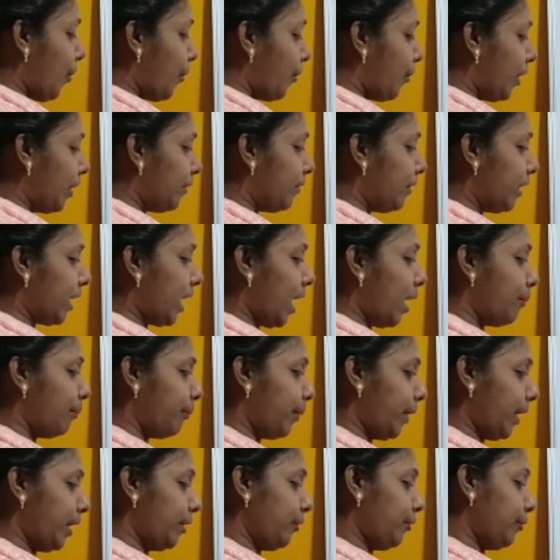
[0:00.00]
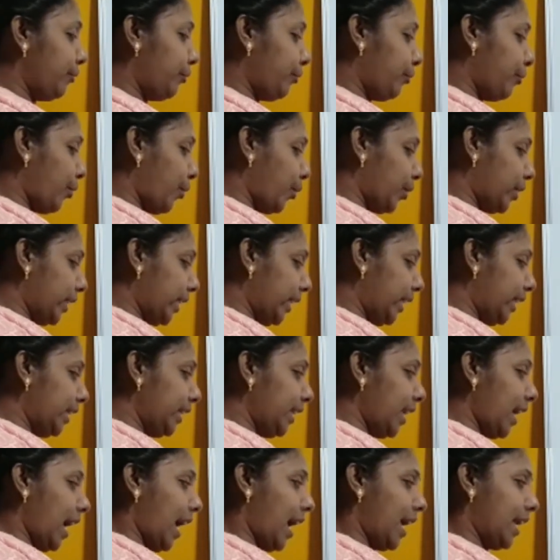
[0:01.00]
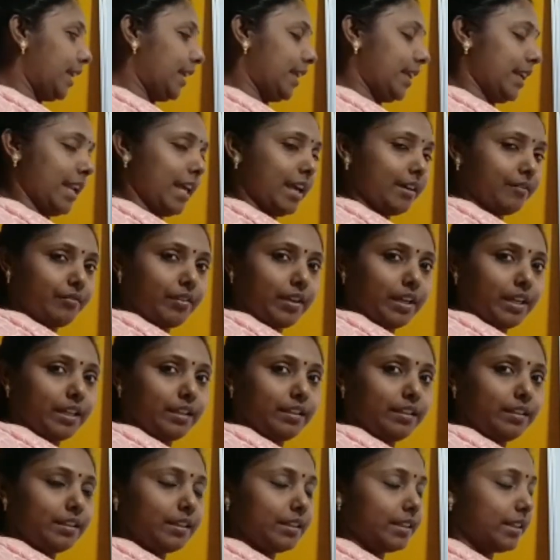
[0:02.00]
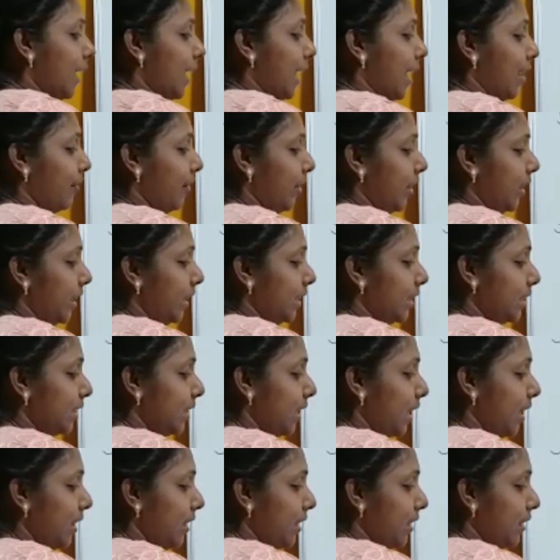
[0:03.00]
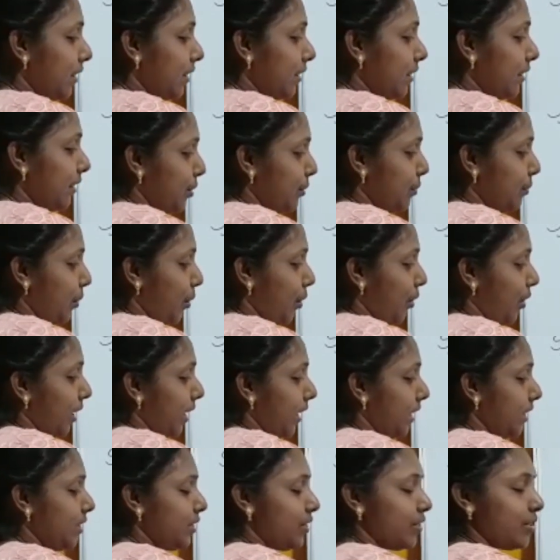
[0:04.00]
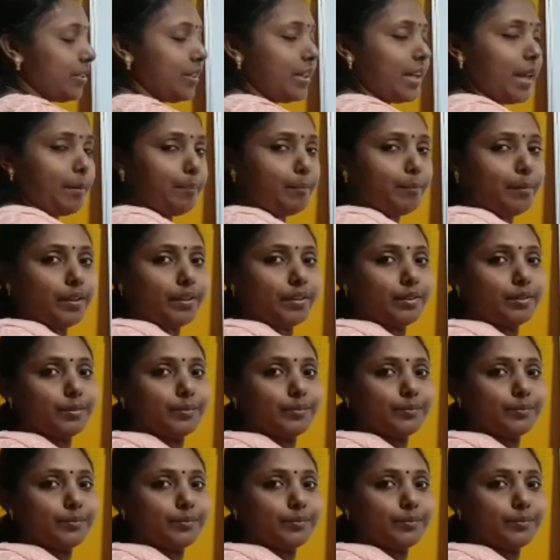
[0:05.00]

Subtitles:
when we compare 14 and 11, 11 is the smallest number.